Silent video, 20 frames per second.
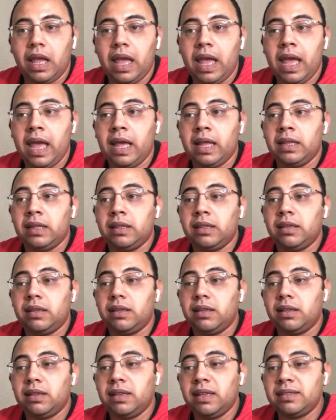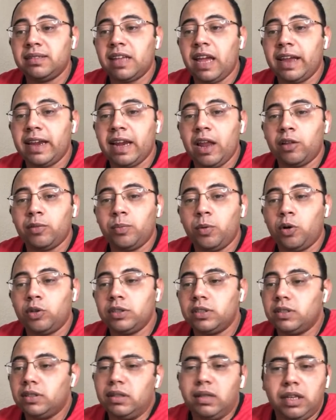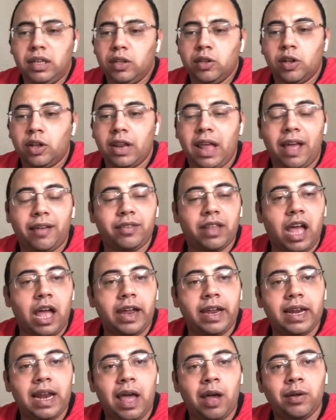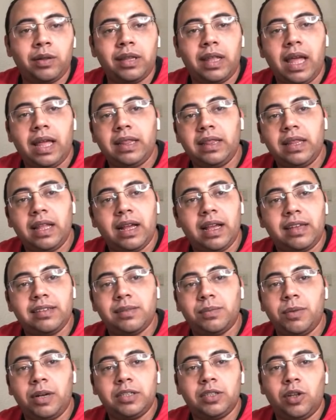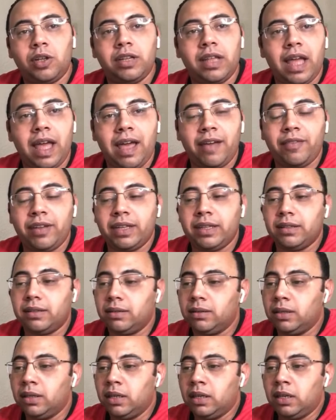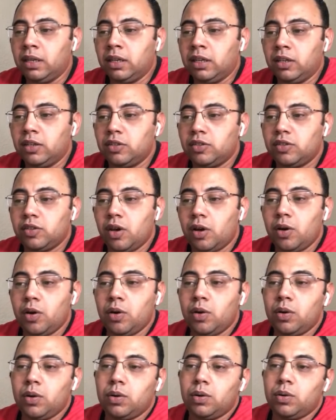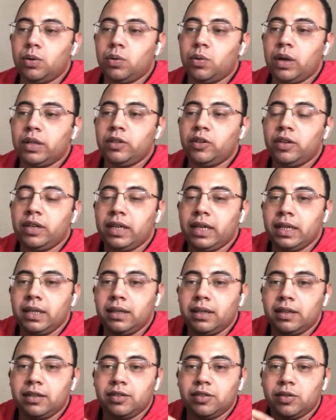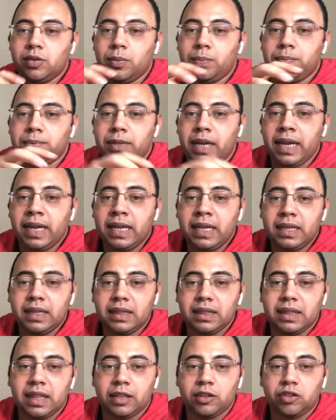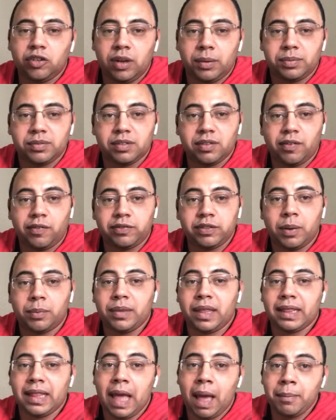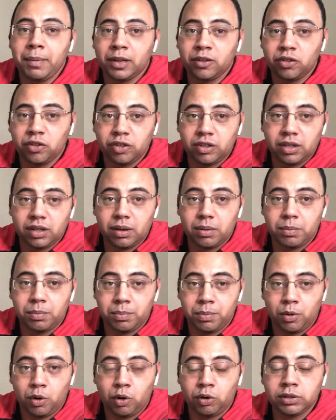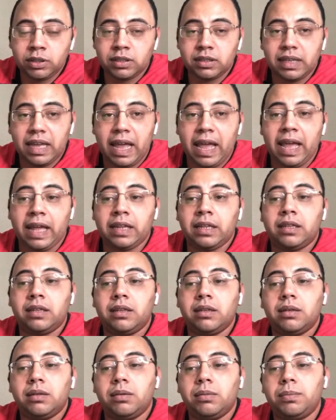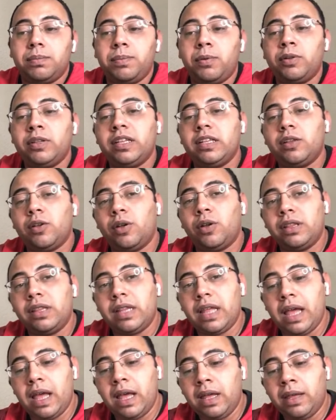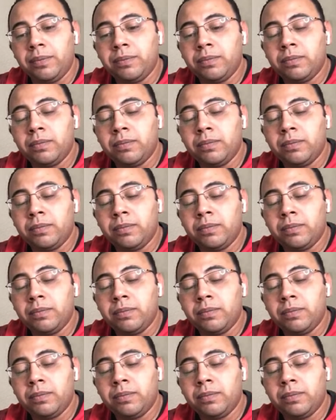and this iCloud board, you don't have the iCloud and the customer don't have it. So what you need is to bring the chips from the damaged board and put it on the